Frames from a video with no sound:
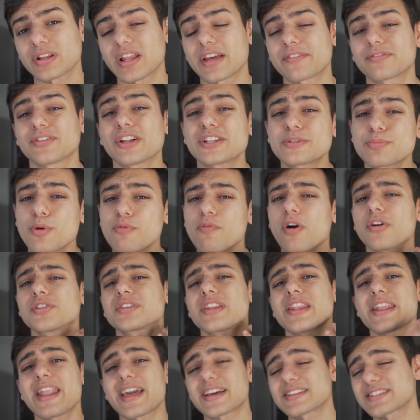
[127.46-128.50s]
life life, let's move on
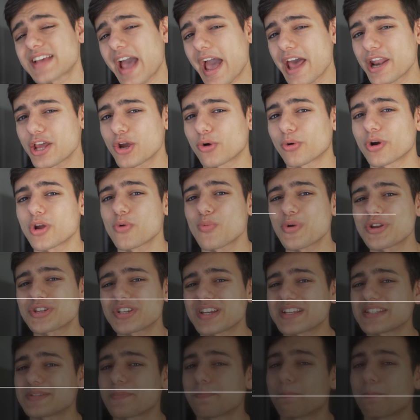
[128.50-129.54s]
to the next category, which is